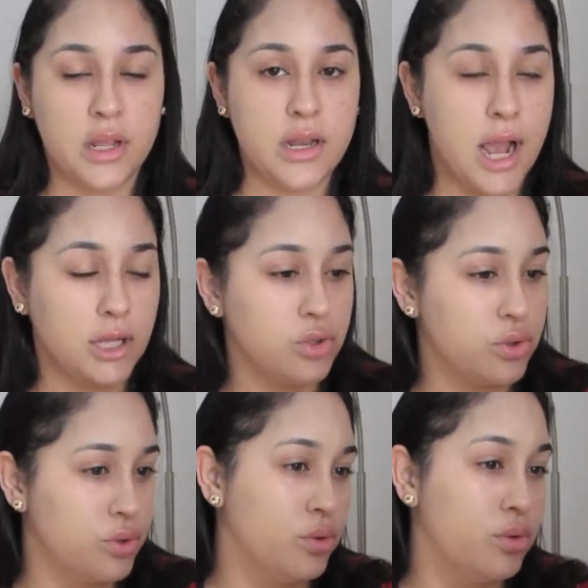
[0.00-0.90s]

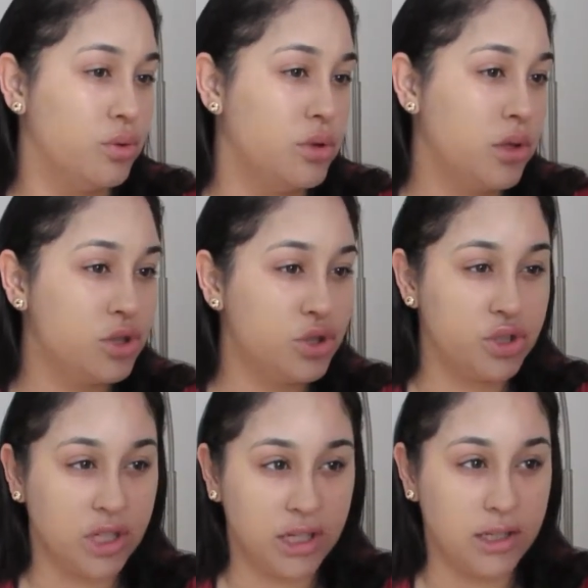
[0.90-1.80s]
natural
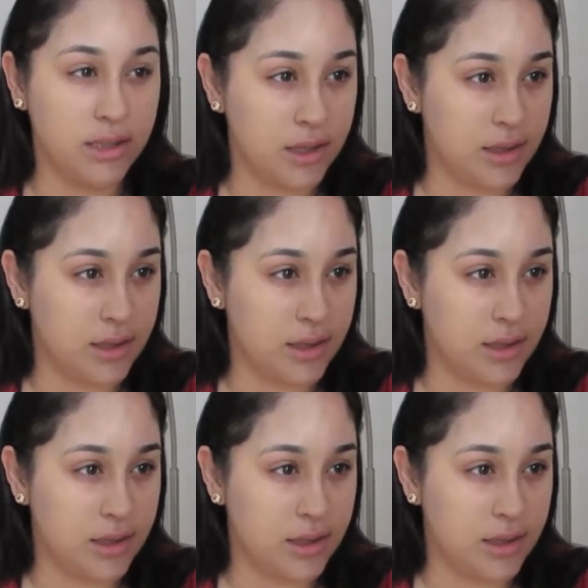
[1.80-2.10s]
sheen,